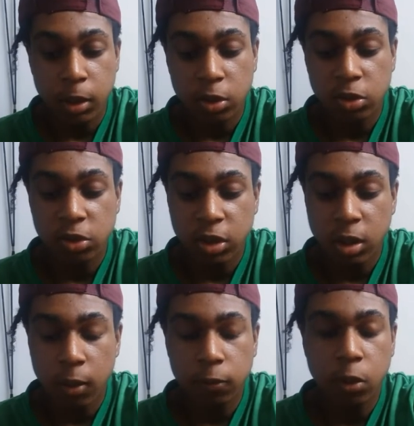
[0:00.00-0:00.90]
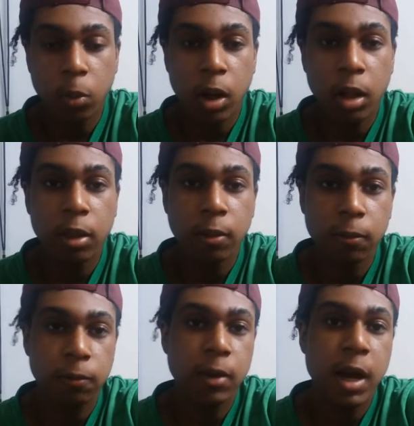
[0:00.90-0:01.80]
milk sit after a while, the
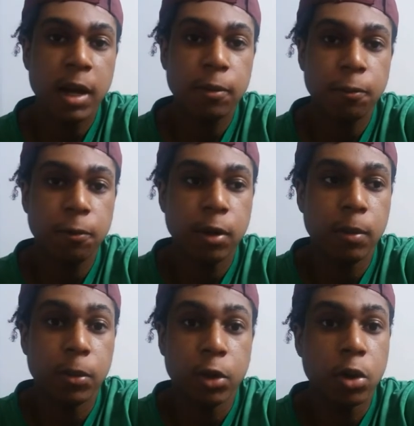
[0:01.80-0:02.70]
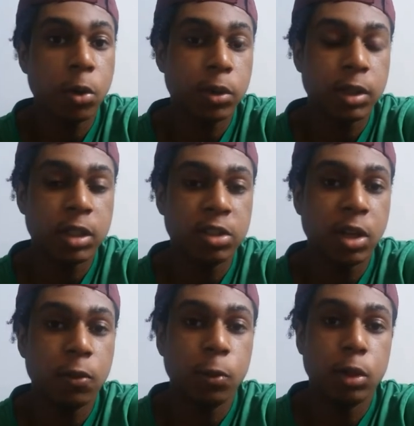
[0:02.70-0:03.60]
fat from the coconut
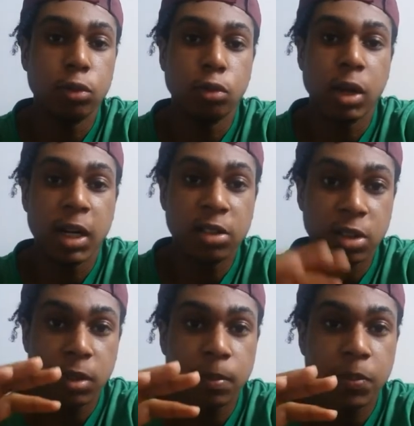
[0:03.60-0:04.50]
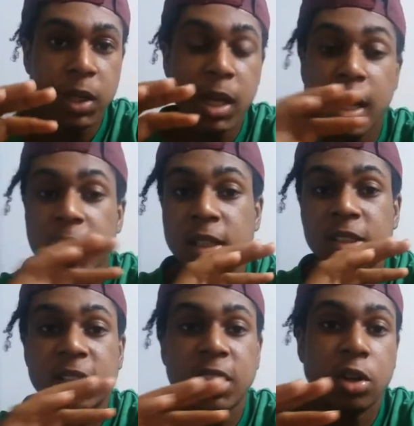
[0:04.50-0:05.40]
itself will rise up and
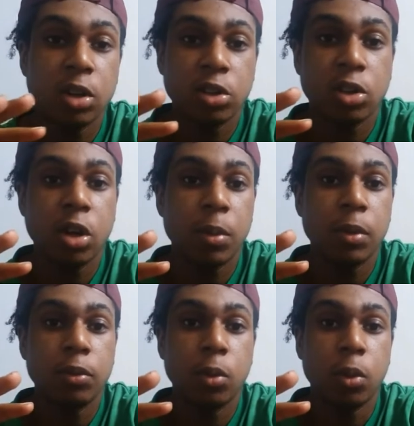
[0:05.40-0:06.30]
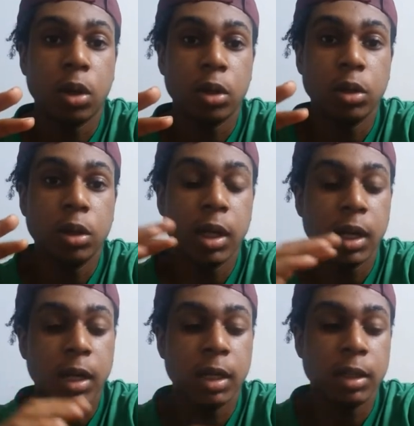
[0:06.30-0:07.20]
sit on top of the water,
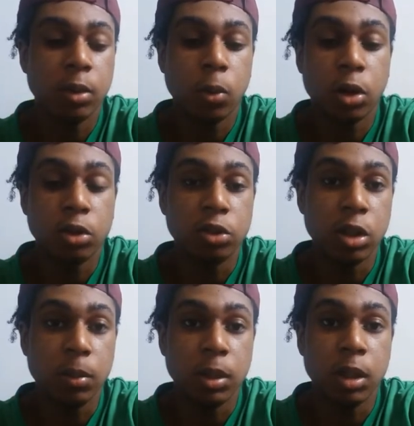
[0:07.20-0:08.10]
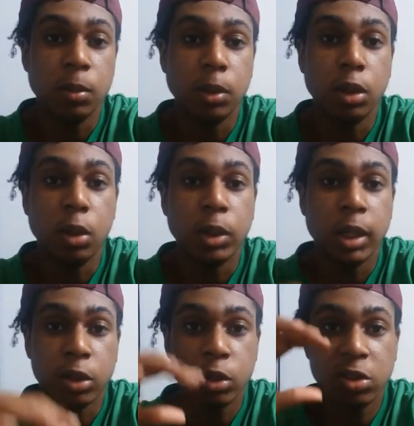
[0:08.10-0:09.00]
and the water is going to be below
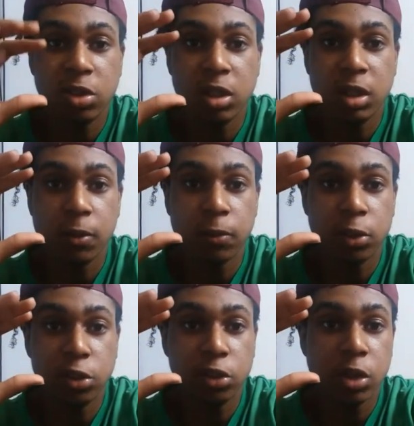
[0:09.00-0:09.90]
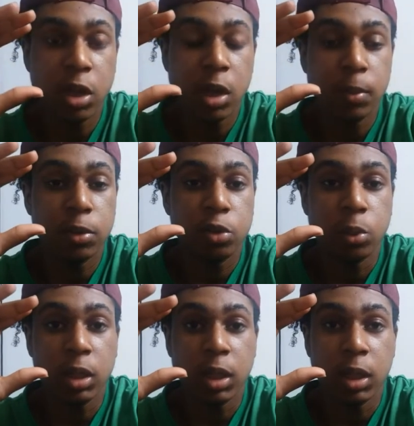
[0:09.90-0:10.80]
it. Like you can see the difference
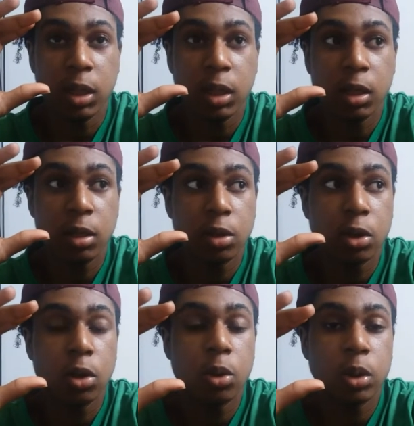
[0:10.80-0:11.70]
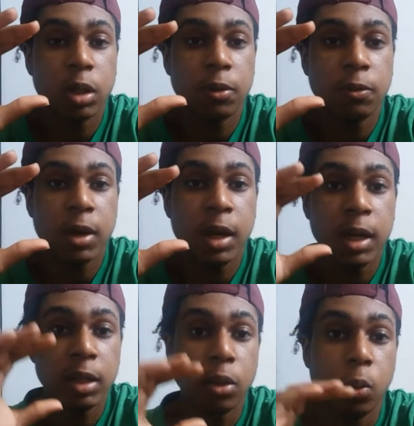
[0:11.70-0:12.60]
between the coconut fat
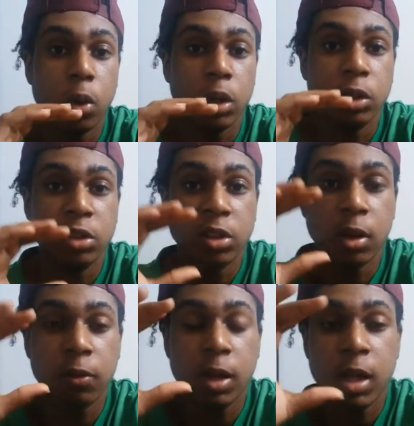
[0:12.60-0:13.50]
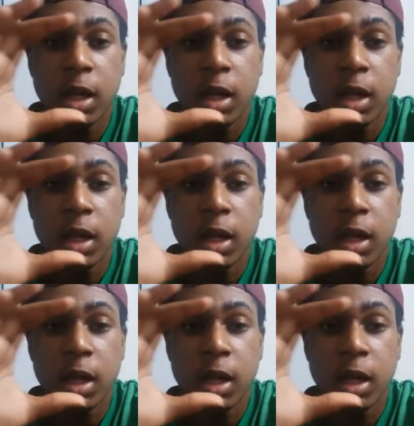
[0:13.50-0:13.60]
and the water itself.